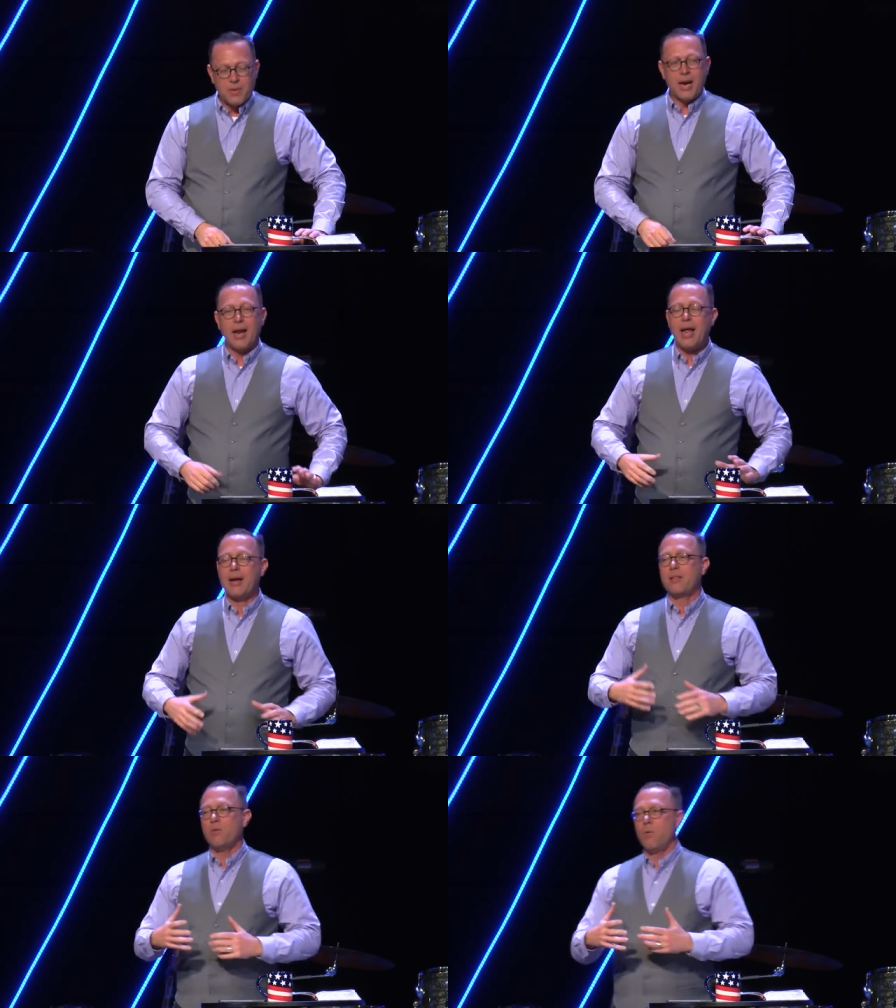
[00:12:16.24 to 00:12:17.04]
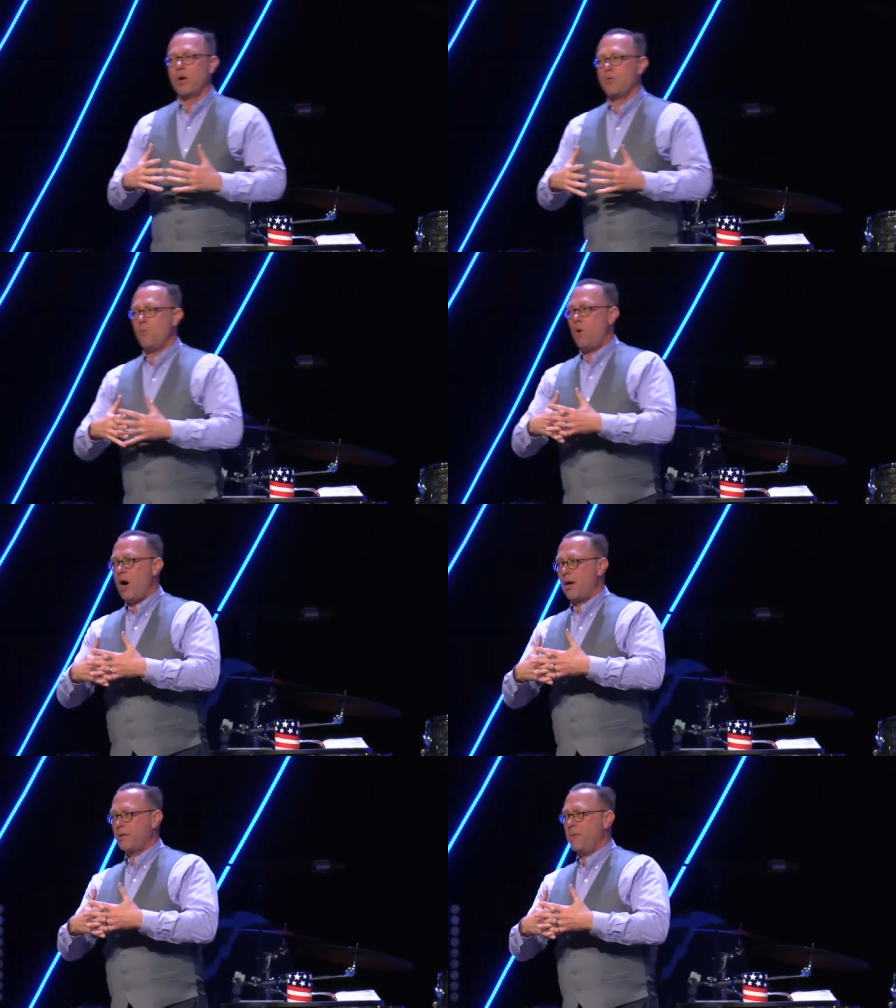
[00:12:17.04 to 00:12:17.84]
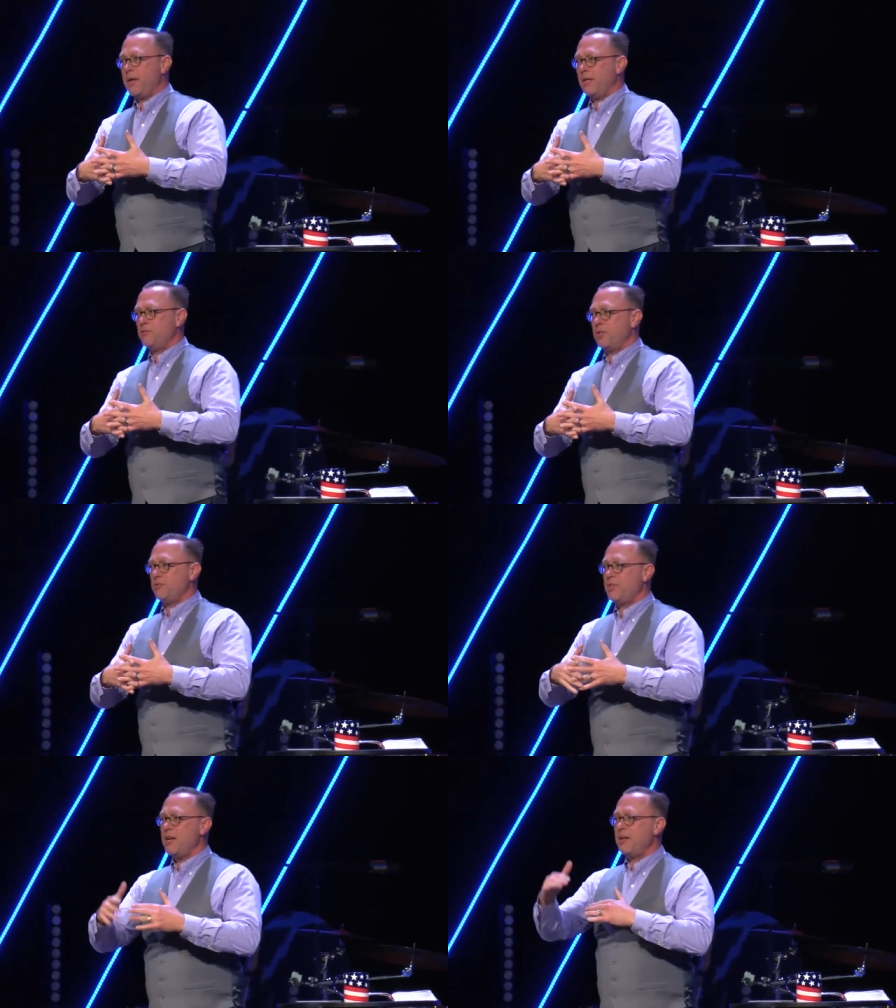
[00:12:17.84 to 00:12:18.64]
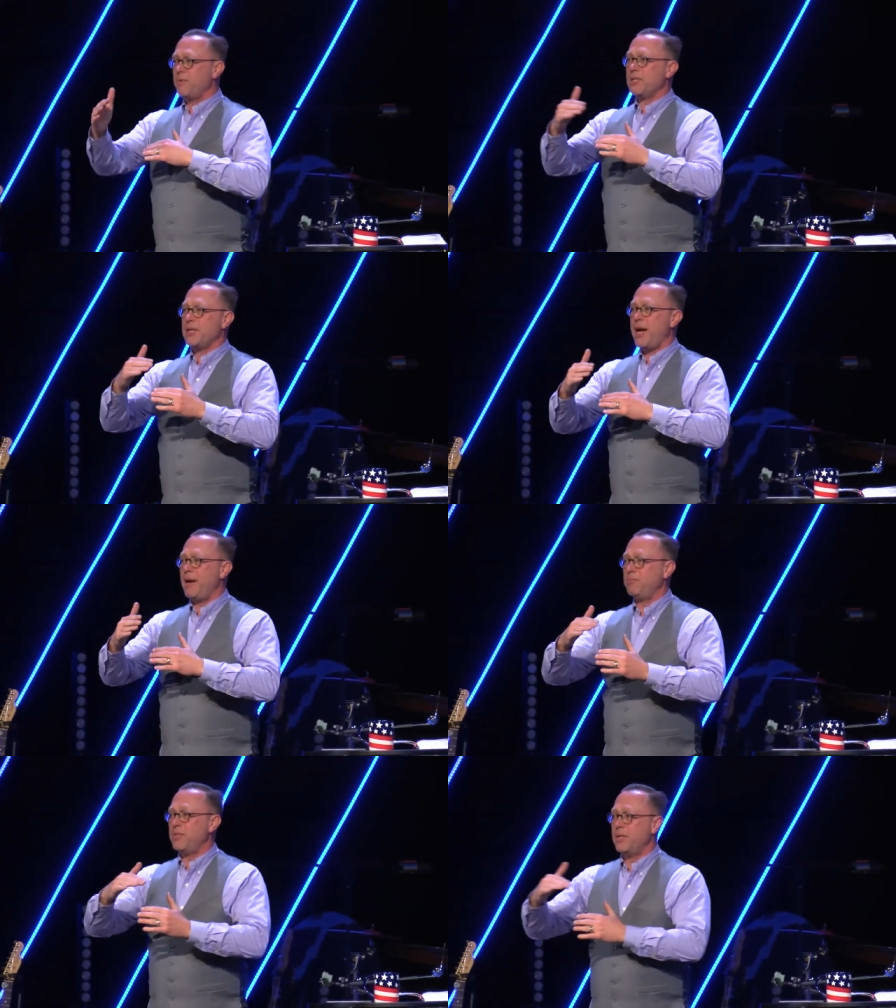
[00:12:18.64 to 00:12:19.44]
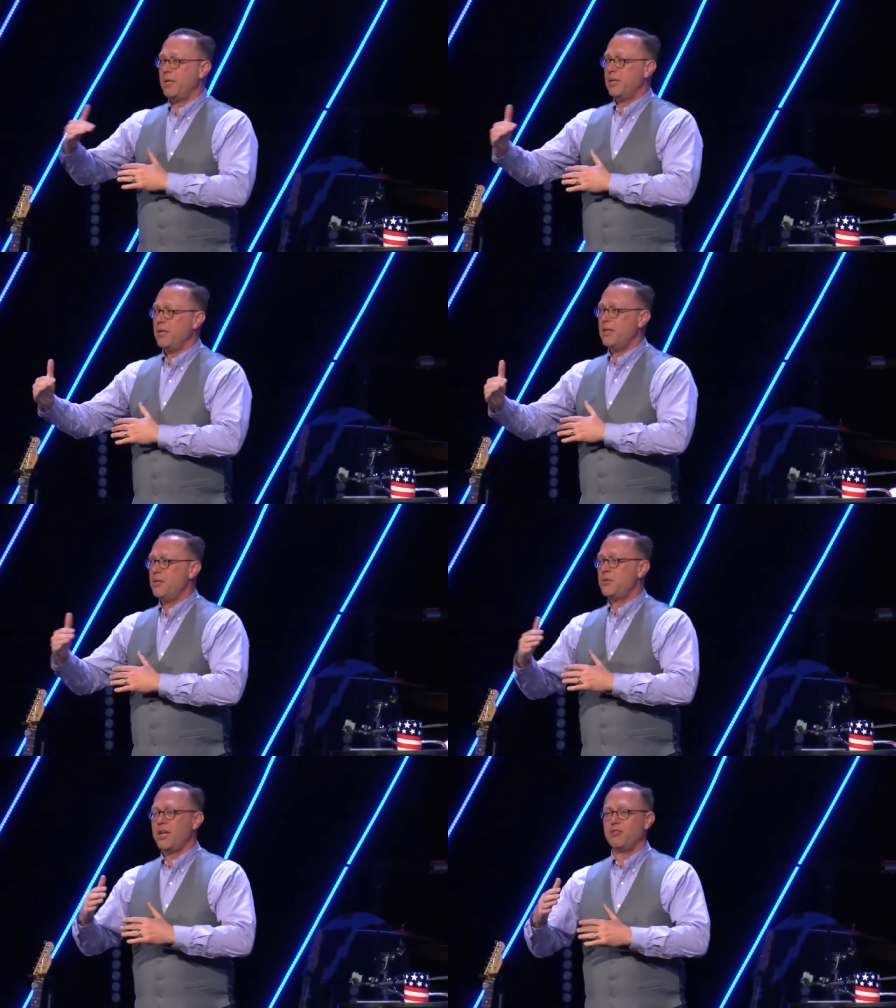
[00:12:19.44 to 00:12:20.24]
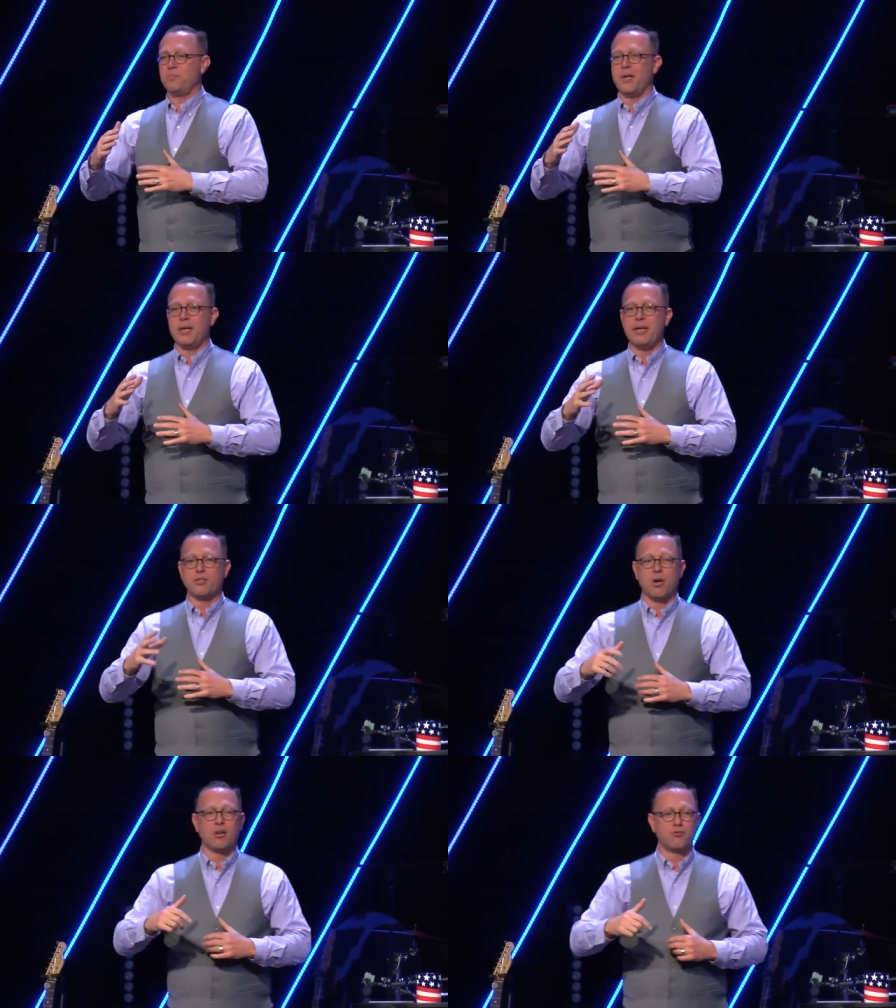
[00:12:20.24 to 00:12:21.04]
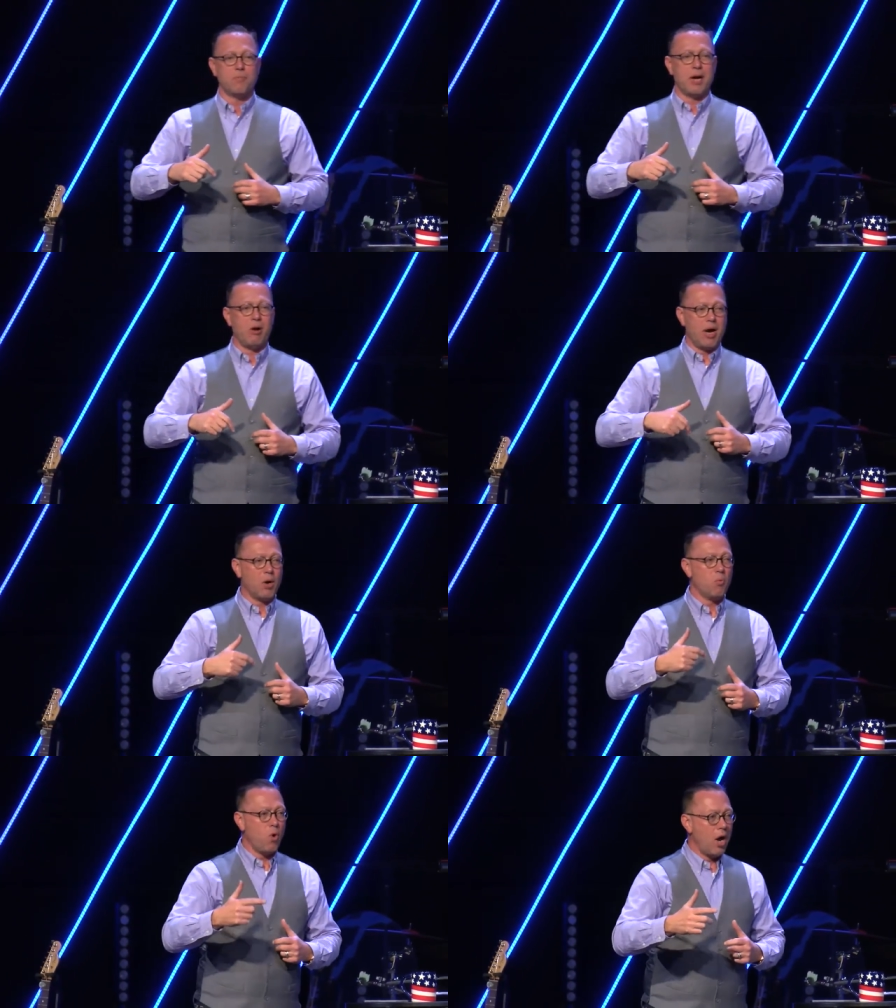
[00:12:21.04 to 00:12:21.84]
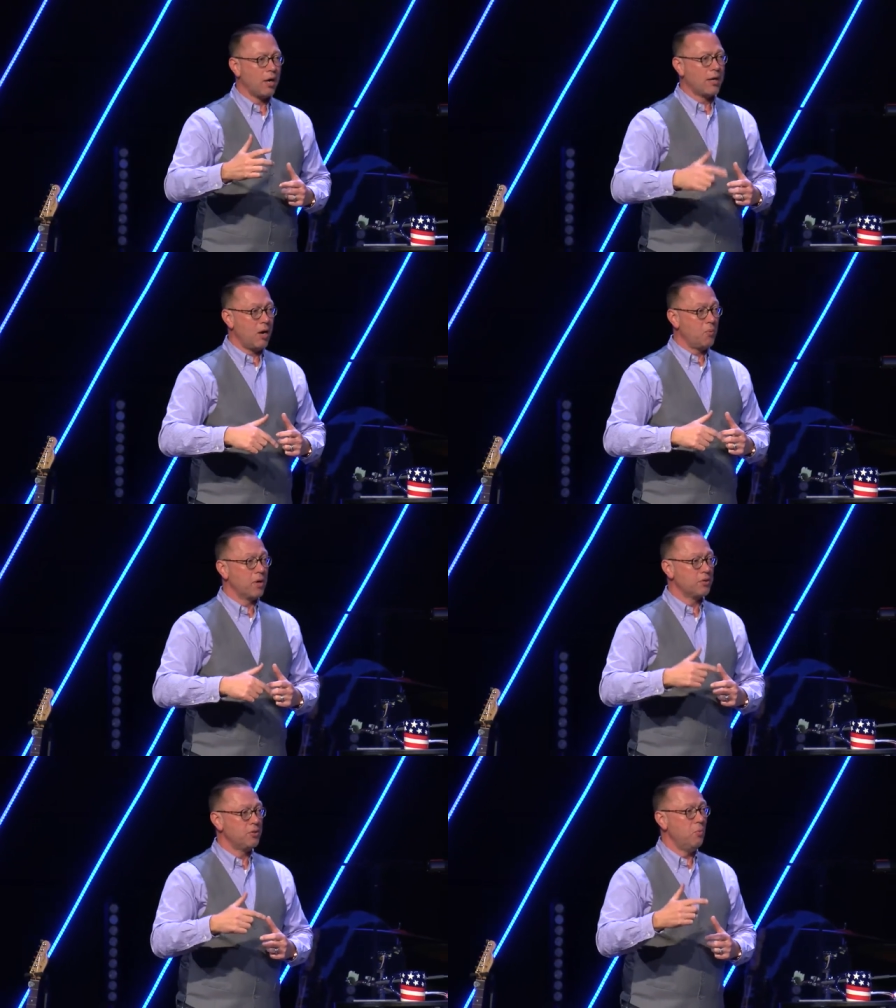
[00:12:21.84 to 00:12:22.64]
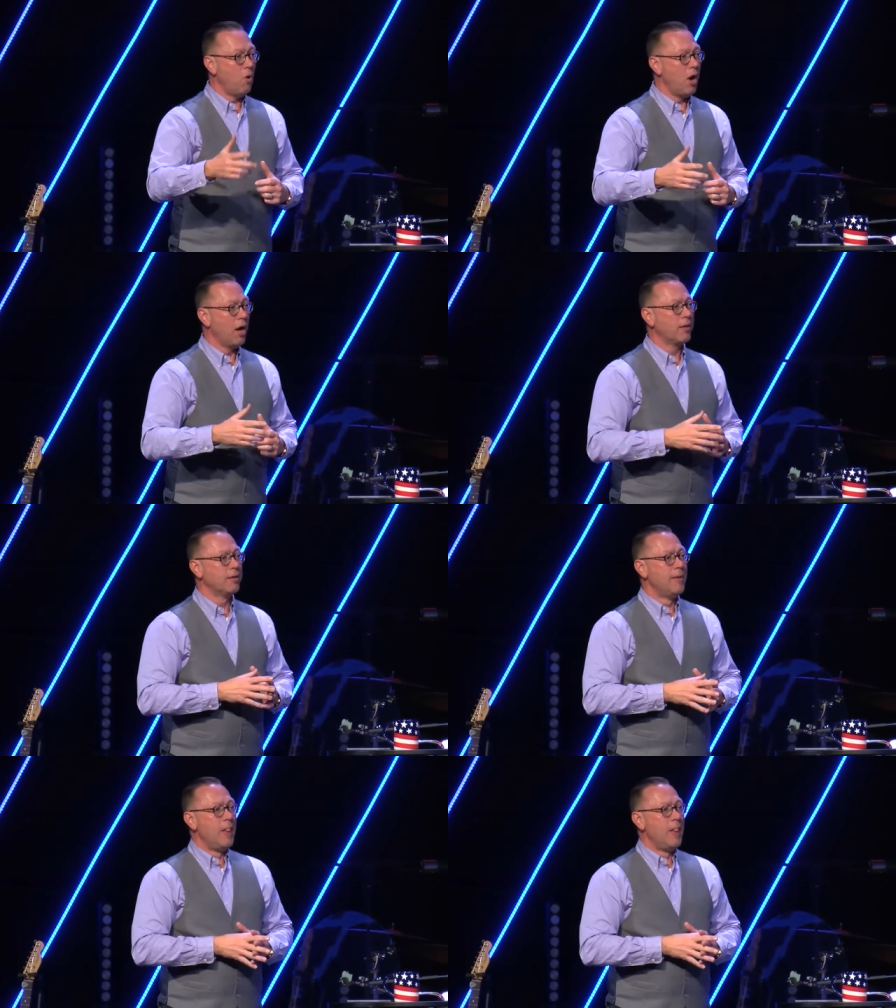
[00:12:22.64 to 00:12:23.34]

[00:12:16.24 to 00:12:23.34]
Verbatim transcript: And I like the word walk because there's 10 different times in the, in the New Testament it talks about our walk, how we're to walk.